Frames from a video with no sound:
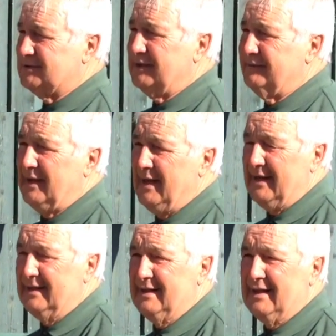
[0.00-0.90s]
leave it
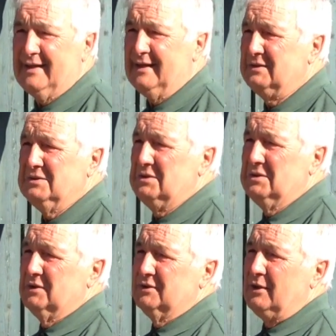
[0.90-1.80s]
hanging down here.
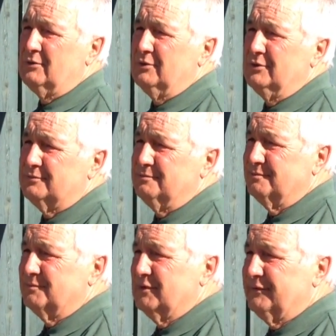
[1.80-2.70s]
No good.
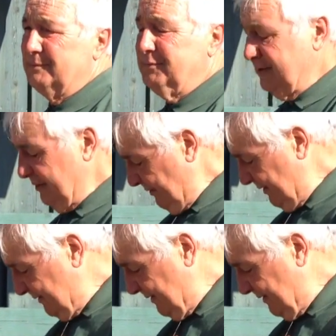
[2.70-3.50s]
If they put their head